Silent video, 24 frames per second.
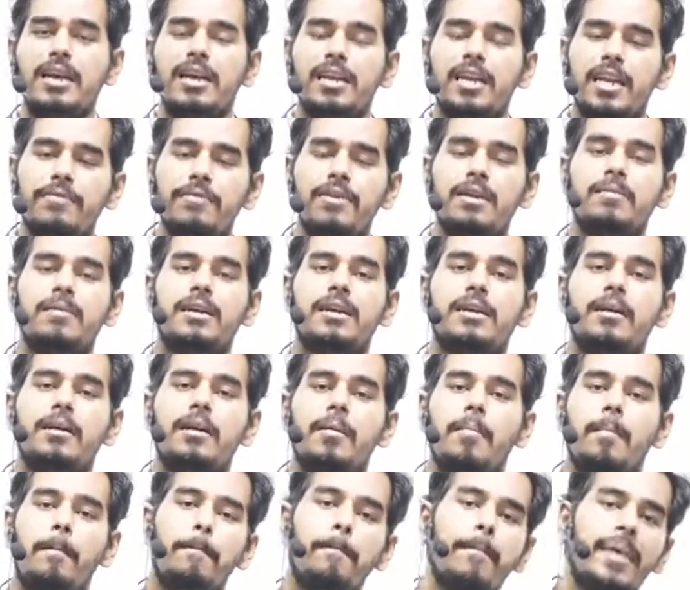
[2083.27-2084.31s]
Never
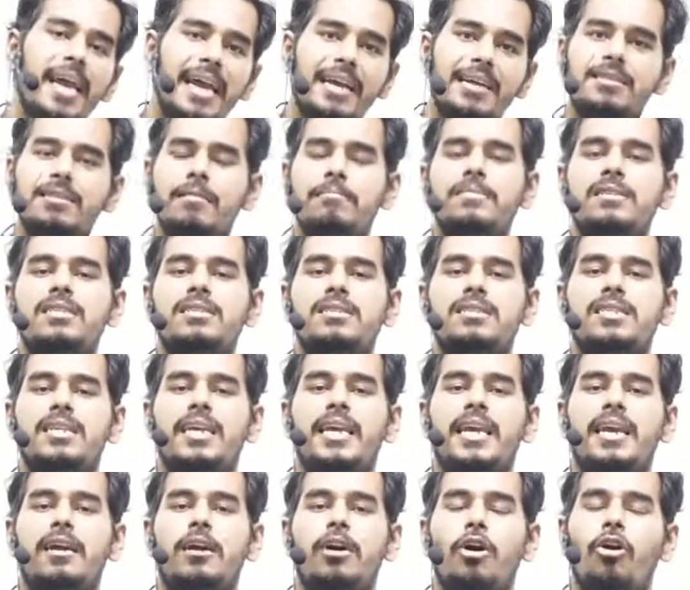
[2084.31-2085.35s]
make the
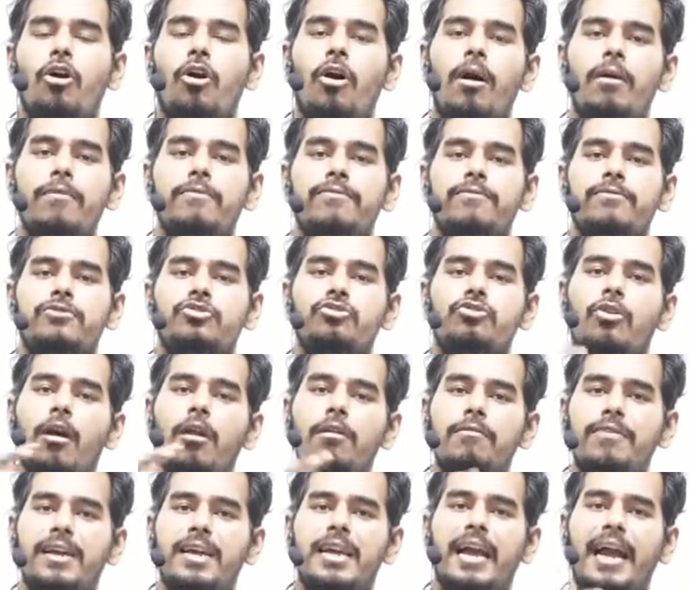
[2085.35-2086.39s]
mistake of
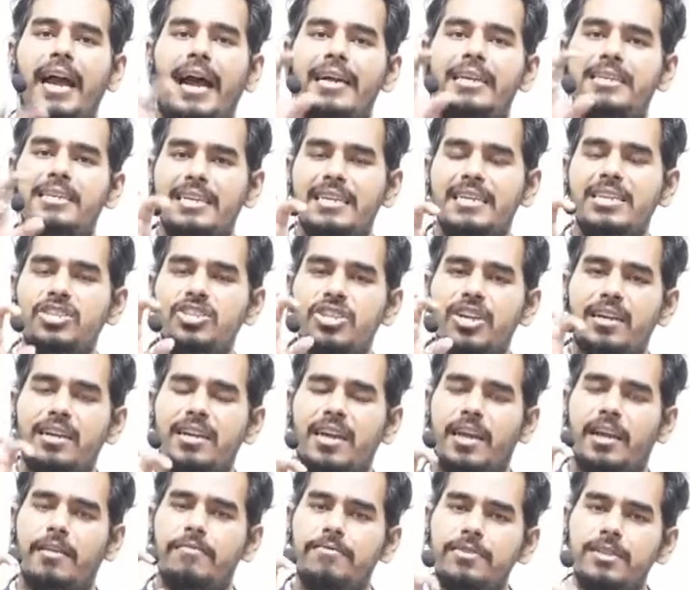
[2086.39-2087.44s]
solving at each and
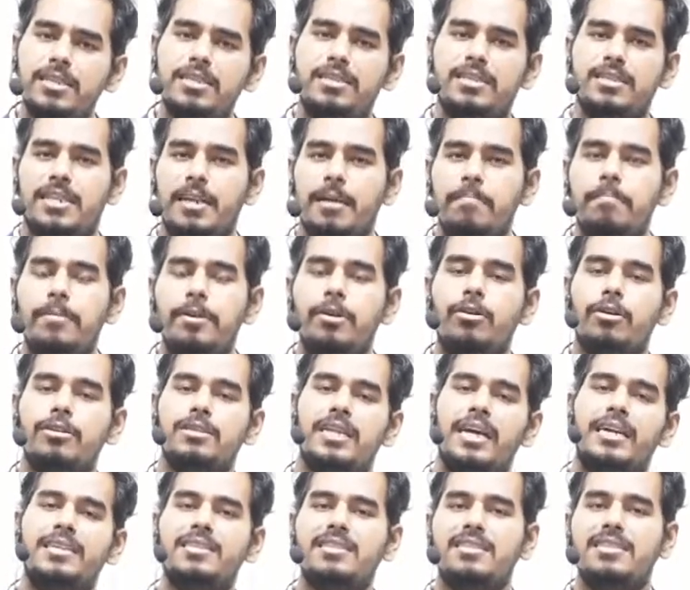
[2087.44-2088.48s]
every step, because
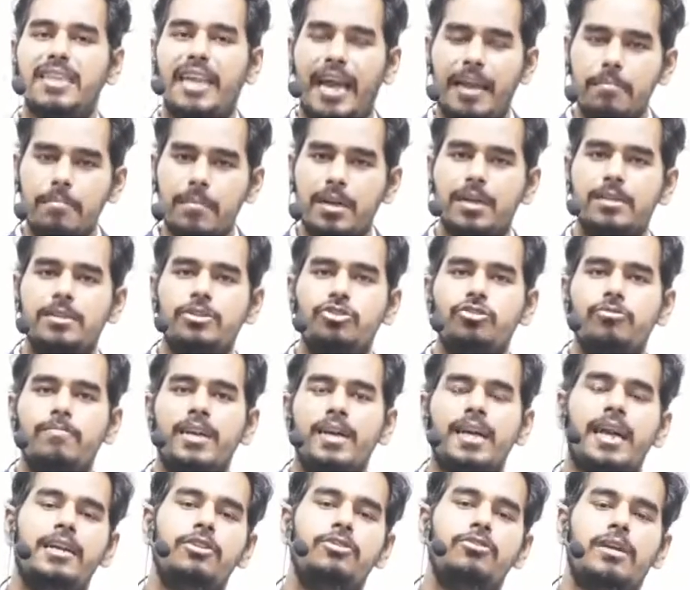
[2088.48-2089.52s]
that is time
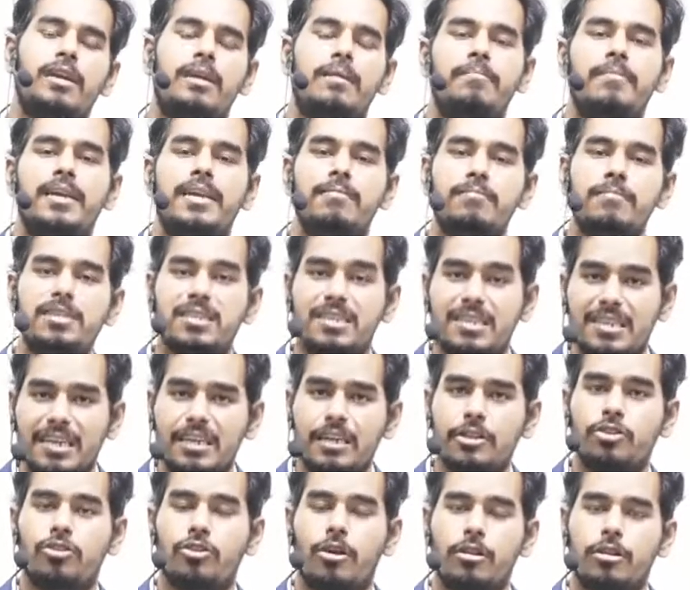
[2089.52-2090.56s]
consuming and you can make
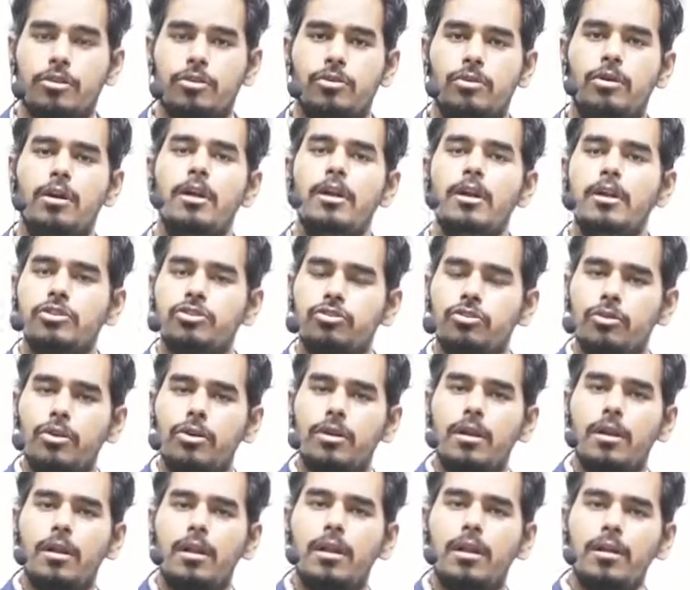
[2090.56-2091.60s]
mistakes also.
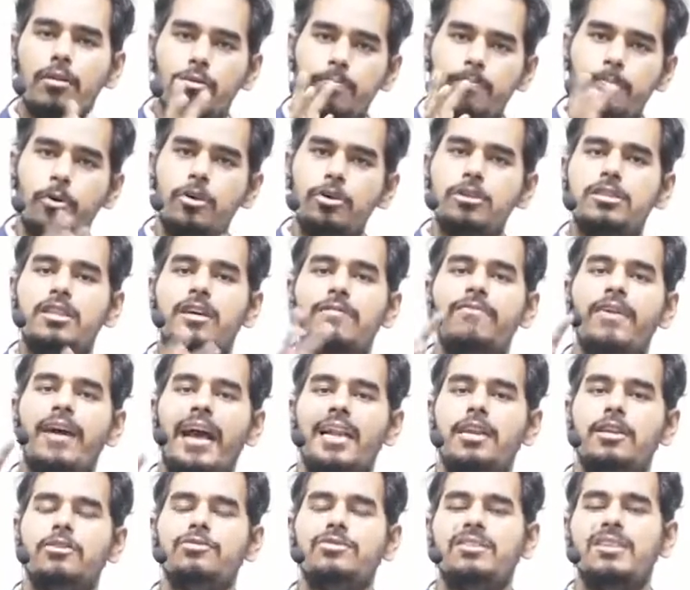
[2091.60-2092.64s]
So put the
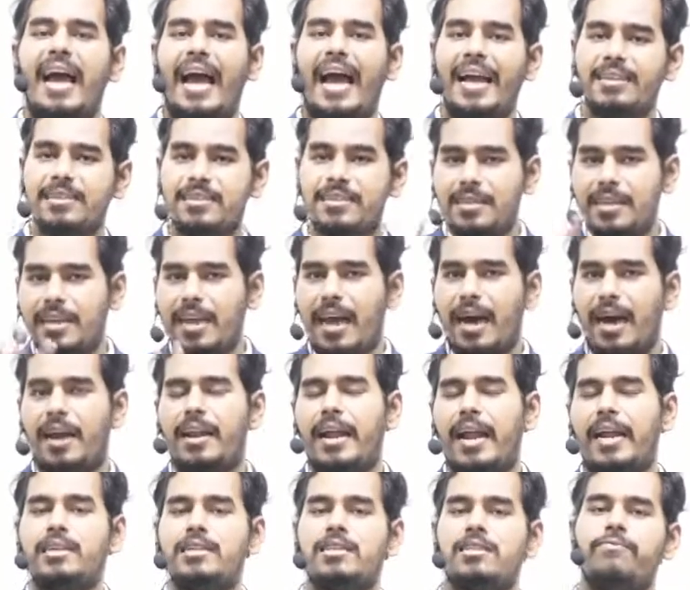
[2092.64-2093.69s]
values as they are,
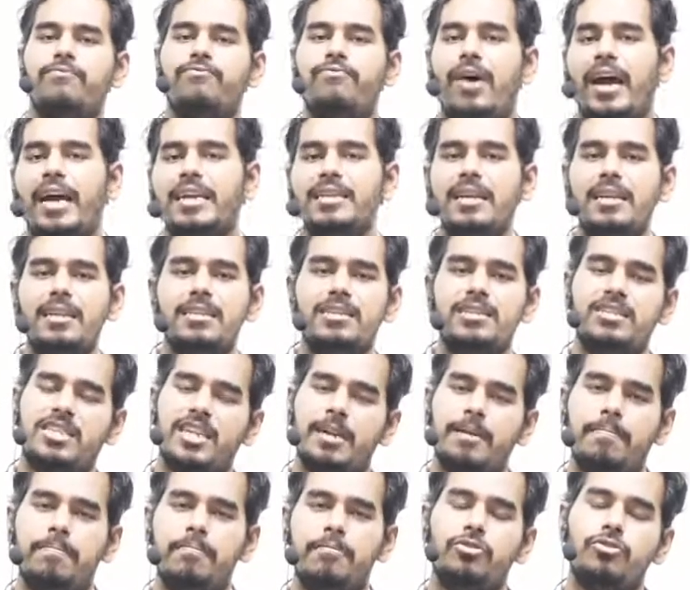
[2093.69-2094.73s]
and in the final
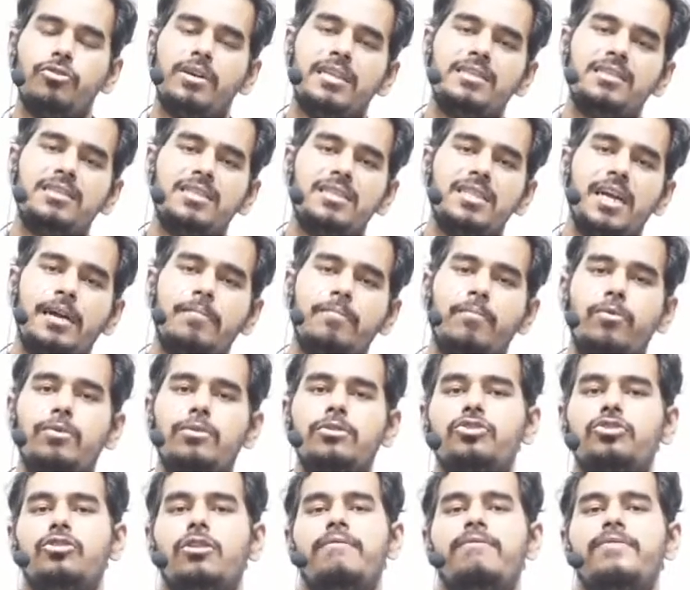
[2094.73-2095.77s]
step you can see that
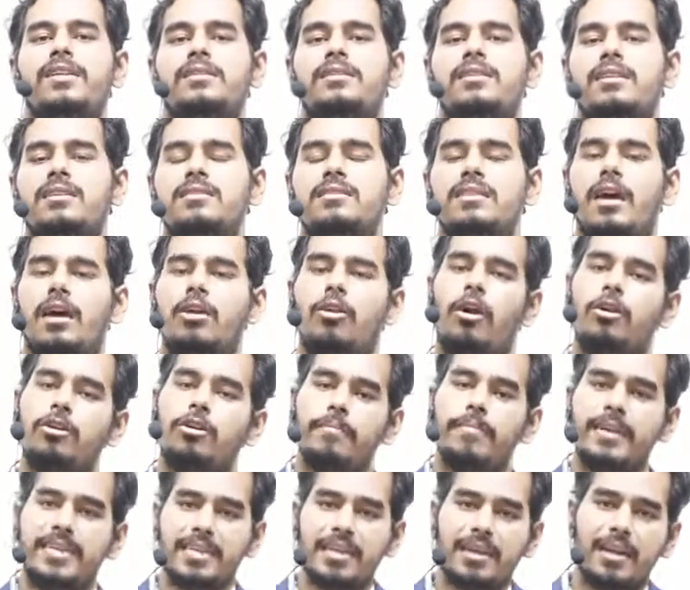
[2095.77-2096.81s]
most of the things are
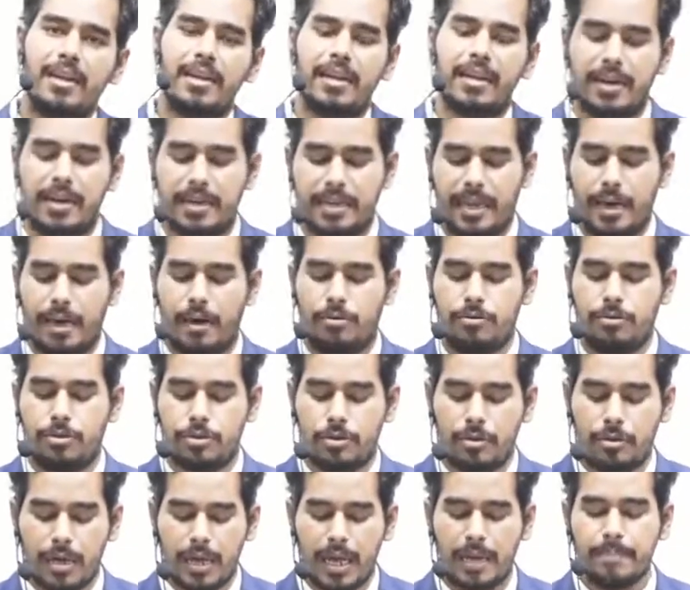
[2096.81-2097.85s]
automatically cutting out.
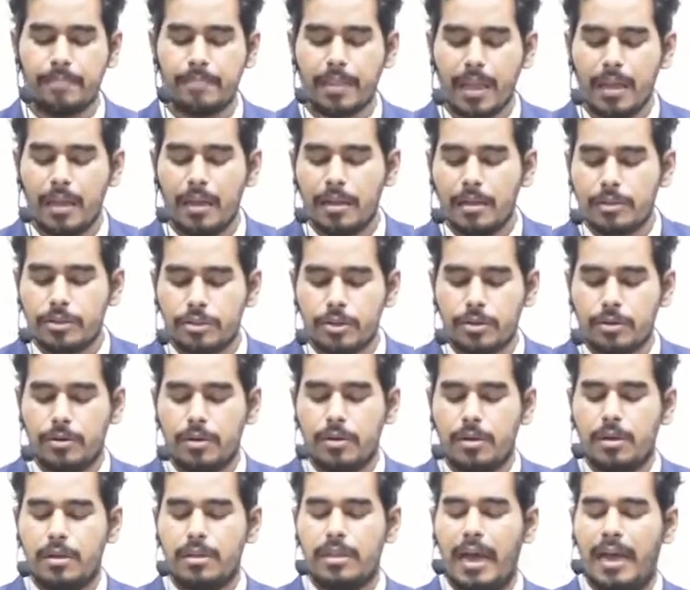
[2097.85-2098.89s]
Okay,
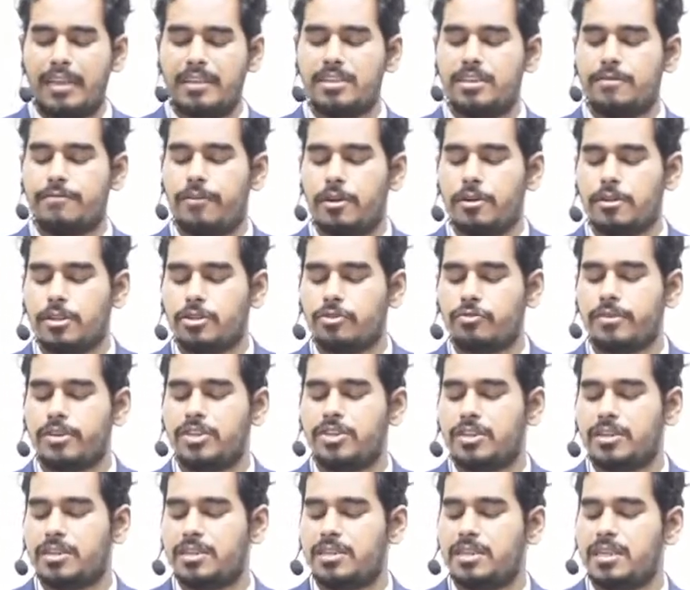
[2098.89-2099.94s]
so the answer for this
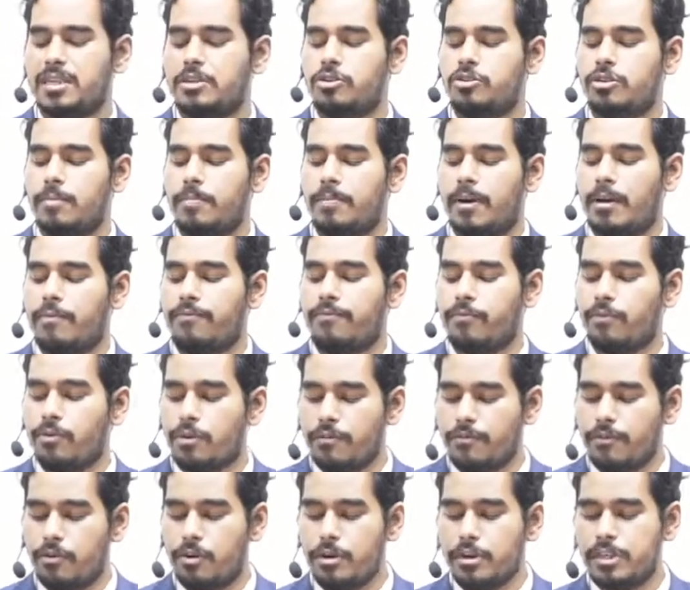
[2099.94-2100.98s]
question is 10 to the power
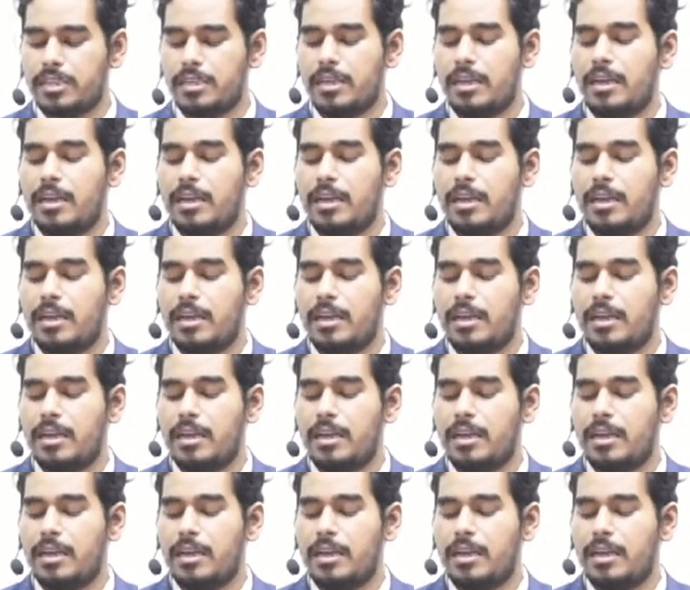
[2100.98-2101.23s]
4 volts.